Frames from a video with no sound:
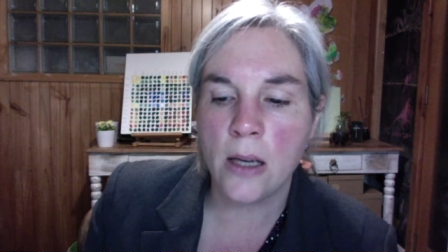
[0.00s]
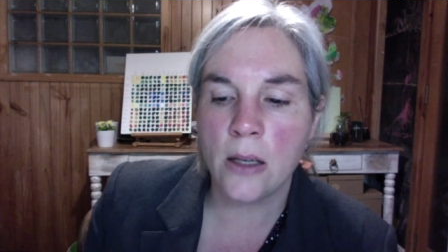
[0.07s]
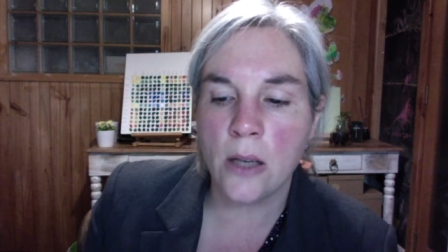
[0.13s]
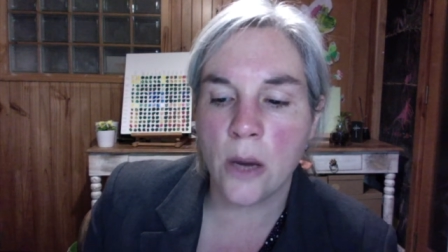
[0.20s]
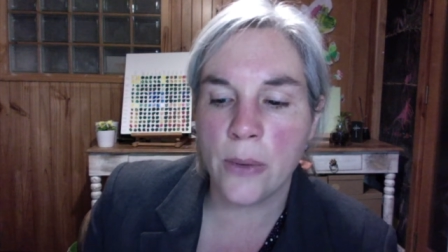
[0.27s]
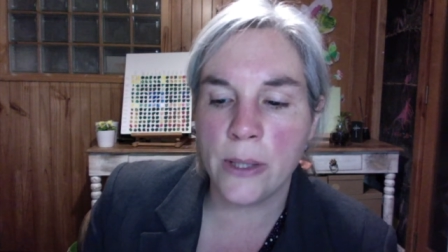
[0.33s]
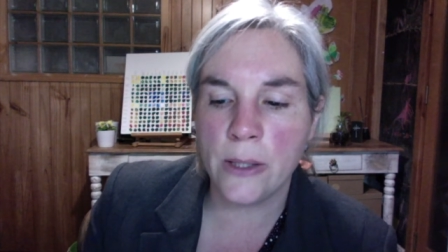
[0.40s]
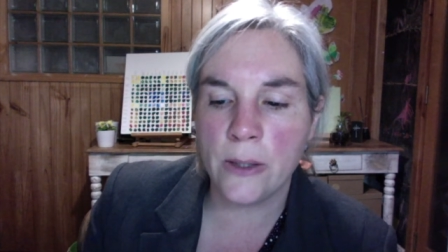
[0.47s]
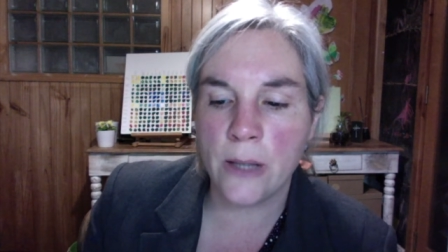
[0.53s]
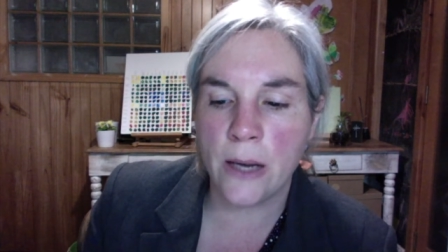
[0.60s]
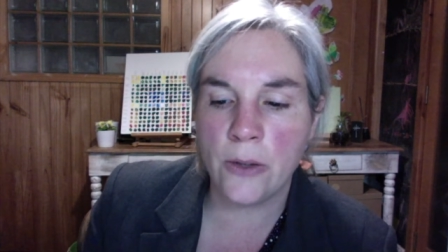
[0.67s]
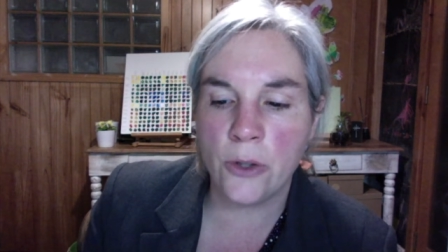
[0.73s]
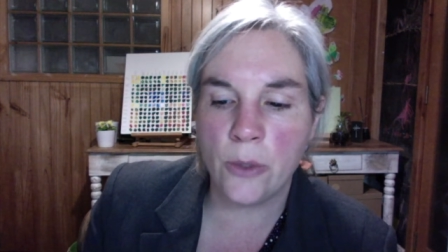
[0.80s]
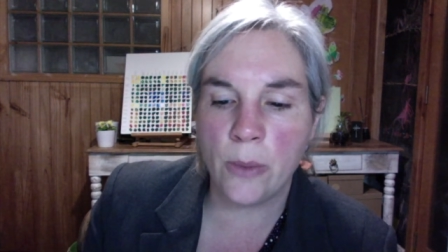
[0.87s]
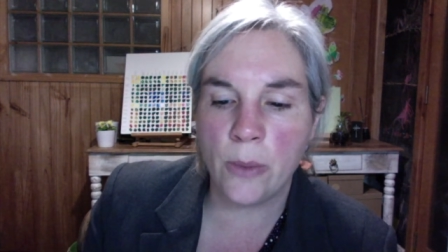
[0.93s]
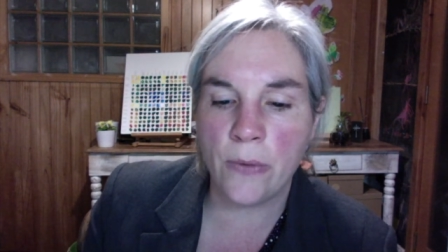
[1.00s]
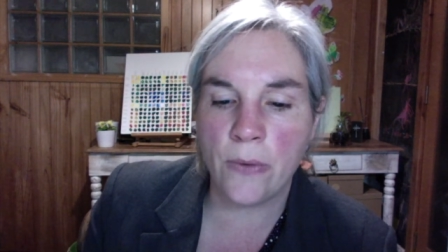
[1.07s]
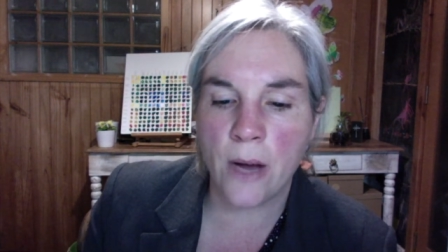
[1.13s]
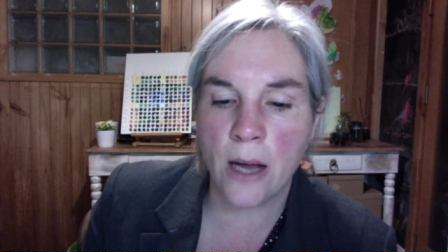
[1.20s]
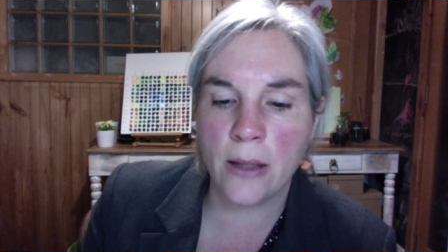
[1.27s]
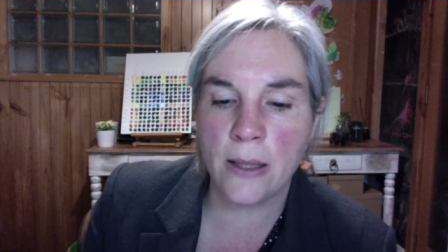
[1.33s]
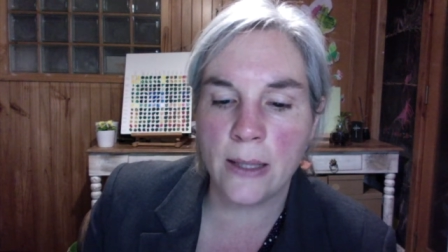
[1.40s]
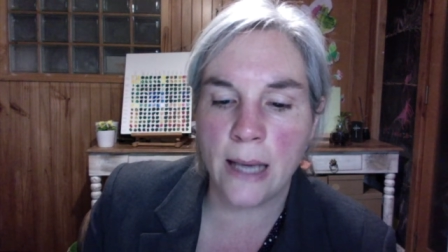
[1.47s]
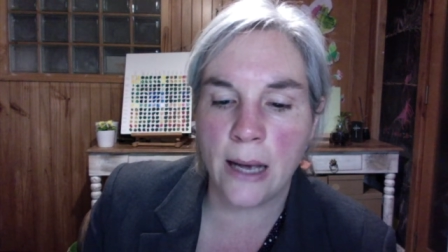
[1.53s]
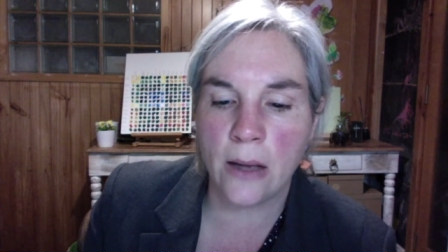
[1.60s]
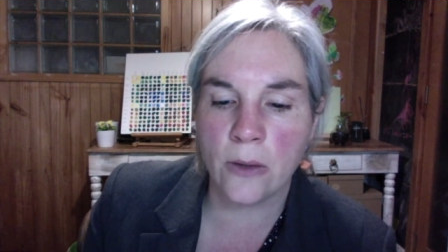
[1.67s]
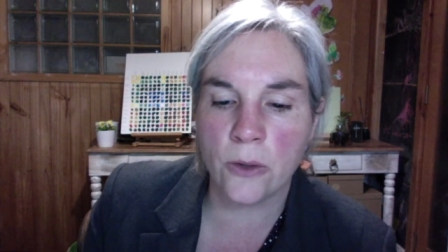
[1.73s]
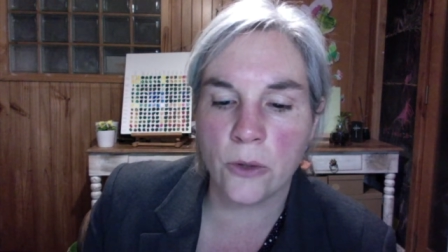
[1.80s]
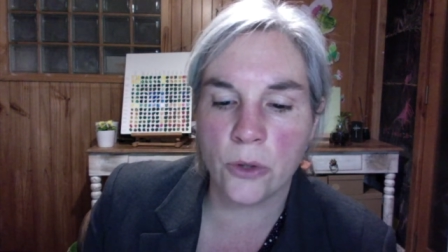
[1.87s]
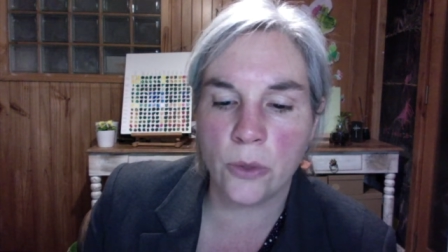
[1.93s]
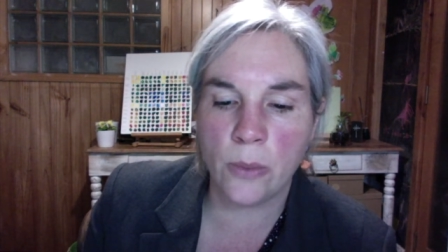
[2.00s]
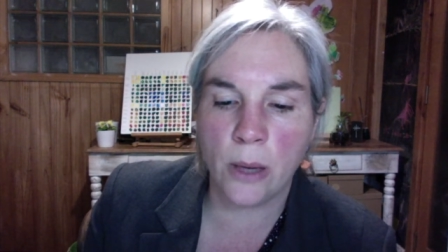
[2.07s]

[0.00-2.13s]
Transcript: Go instead to my father's house, to my